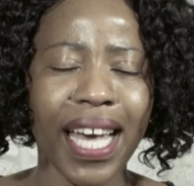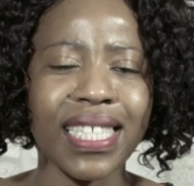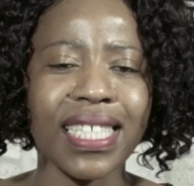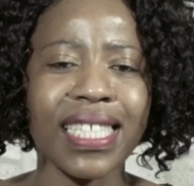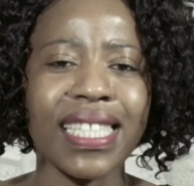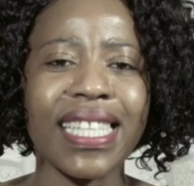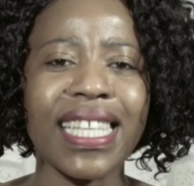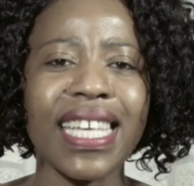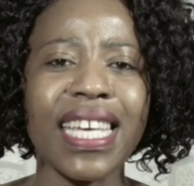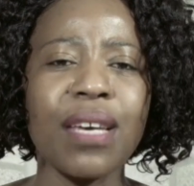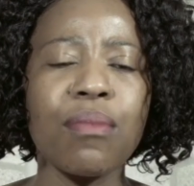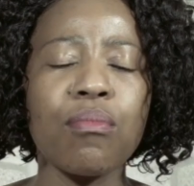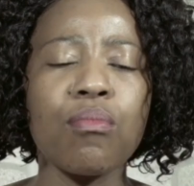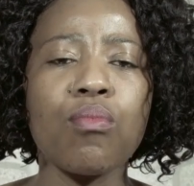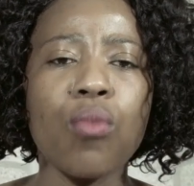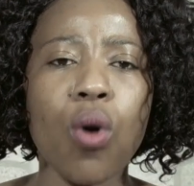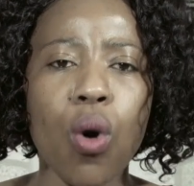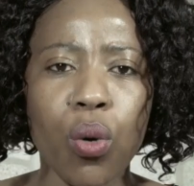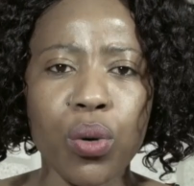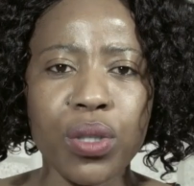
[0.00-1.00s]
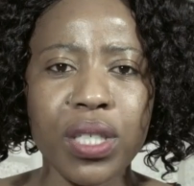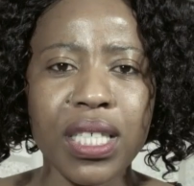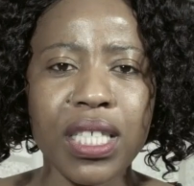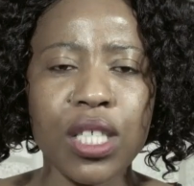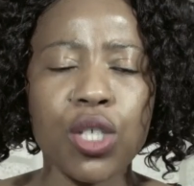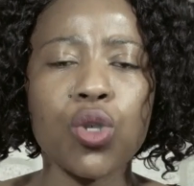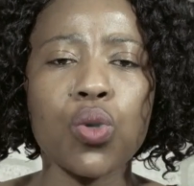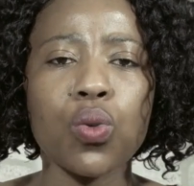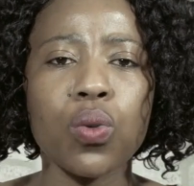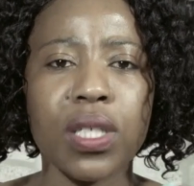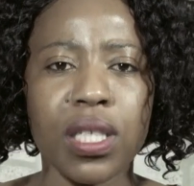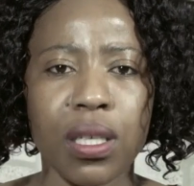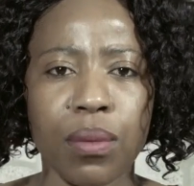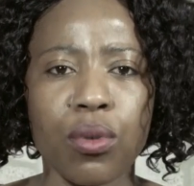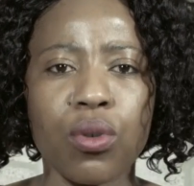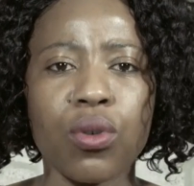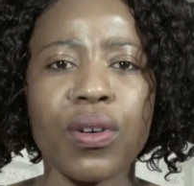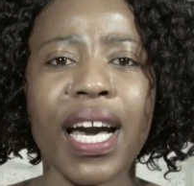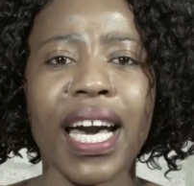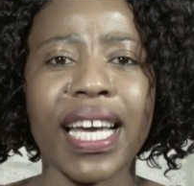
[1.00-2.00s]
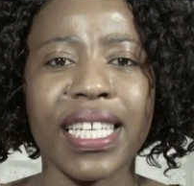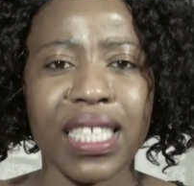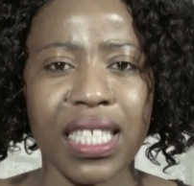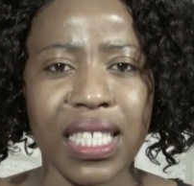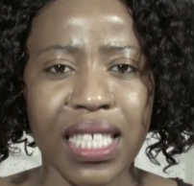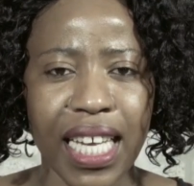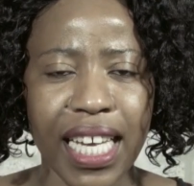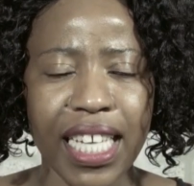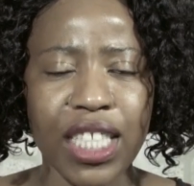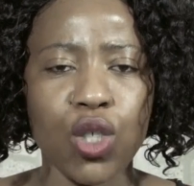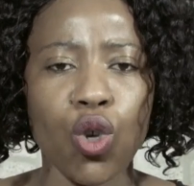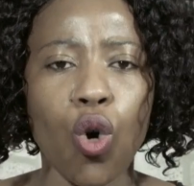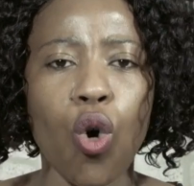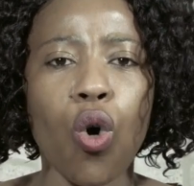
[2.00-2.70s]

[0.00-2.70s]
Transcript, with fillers: as the most suitable candidate